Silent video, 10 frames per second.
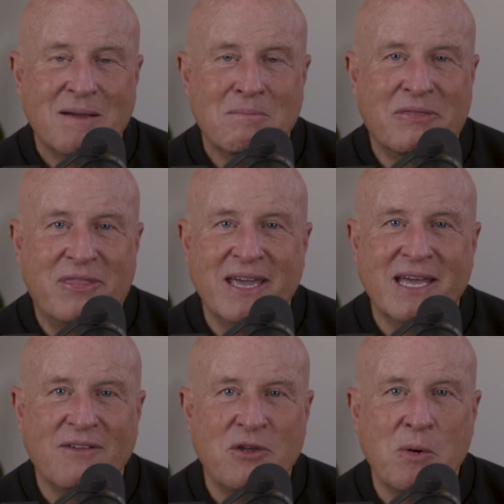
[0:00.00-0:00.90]
But
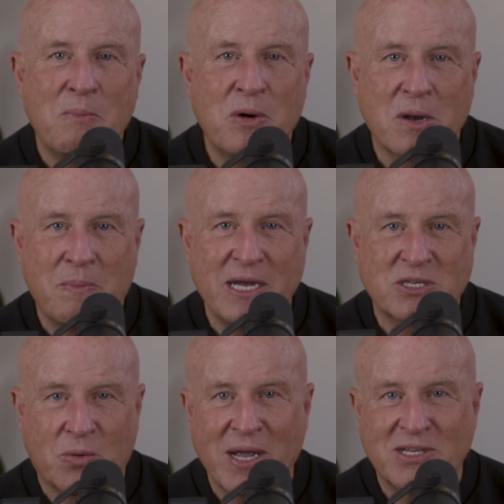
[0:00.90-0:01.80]
then if you would put a
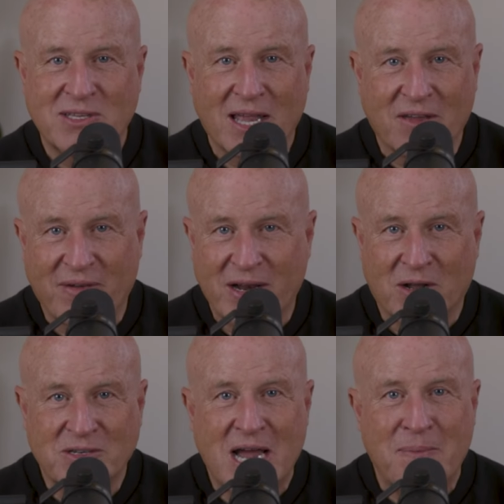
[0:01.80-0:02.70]
piece of red cellophane
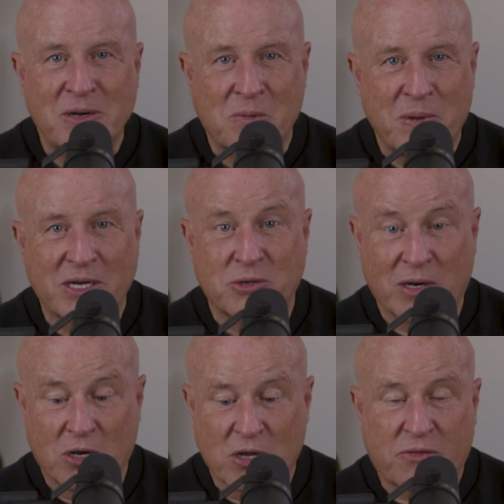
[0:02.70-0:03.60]
on top of your picture
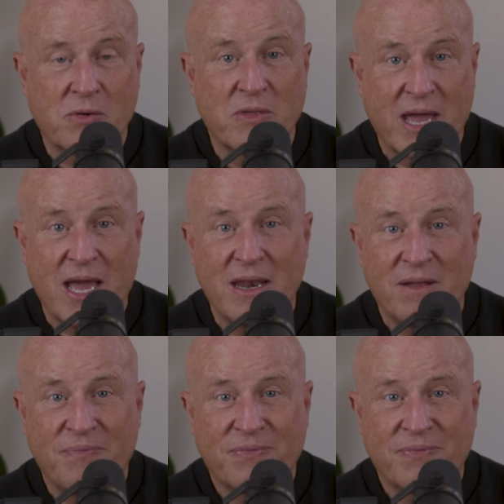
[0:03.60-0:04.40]
and look through that,